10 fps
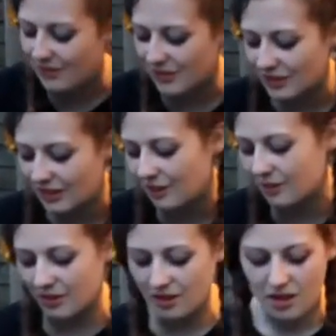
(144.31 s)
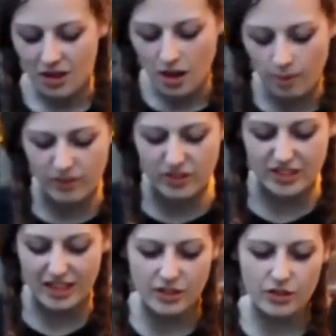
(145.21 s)
We've used a glue gun and we've just
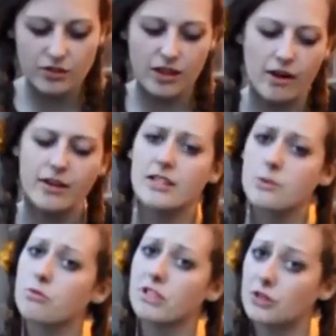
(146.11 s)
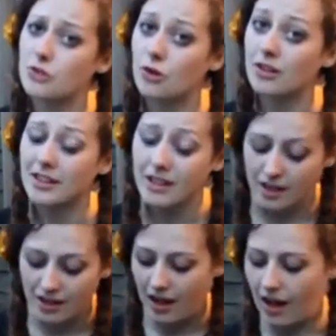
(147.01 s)
attached it all down and it is pretty strong.
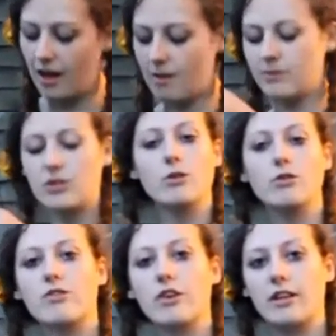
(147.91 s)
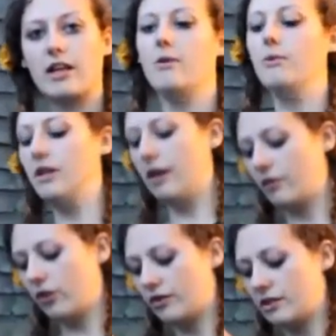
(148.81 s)
Um, so to follow that, we have
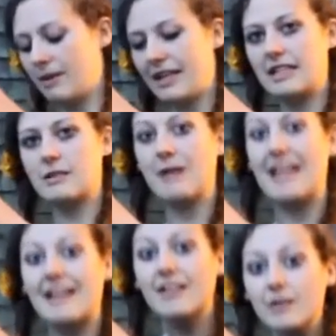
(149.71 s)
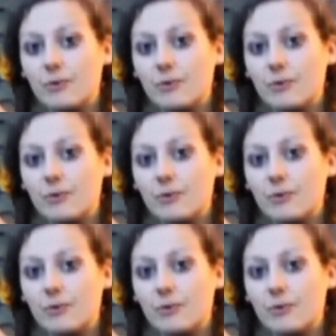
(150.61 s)
got this mechanism here,